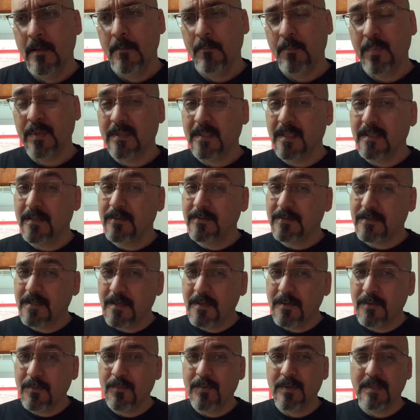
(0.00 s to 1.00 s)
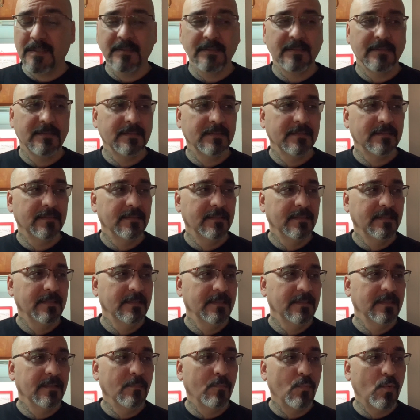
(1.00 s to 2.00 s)
But then there's other ones,
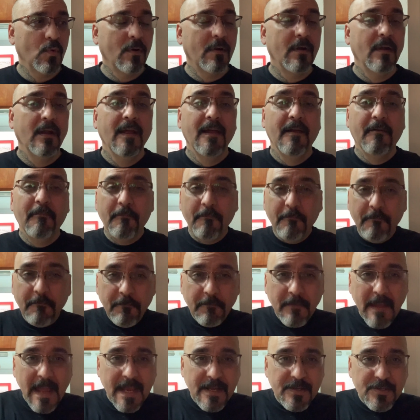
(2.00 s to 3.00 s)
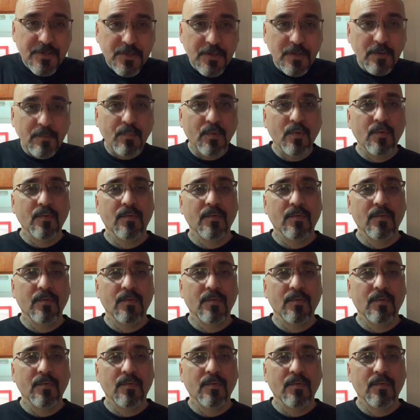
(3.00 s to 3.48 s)
the more fashionable